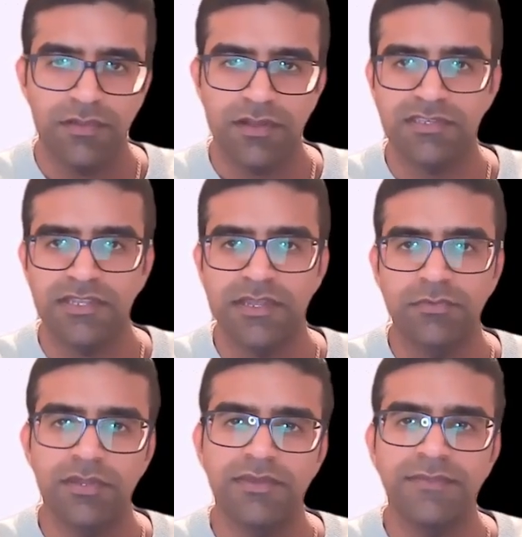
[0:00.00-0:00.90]
last seen at an
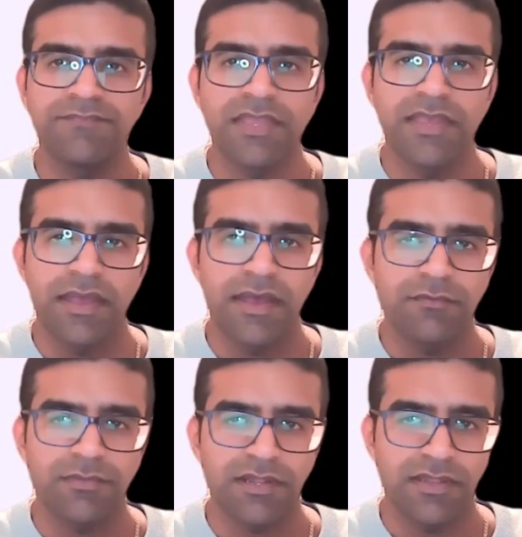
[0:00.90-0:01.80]
appointment
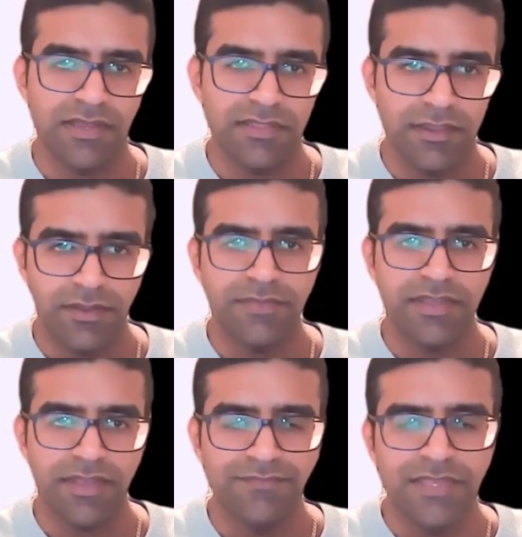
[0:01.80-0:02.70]
from the clinic in the area. Okay,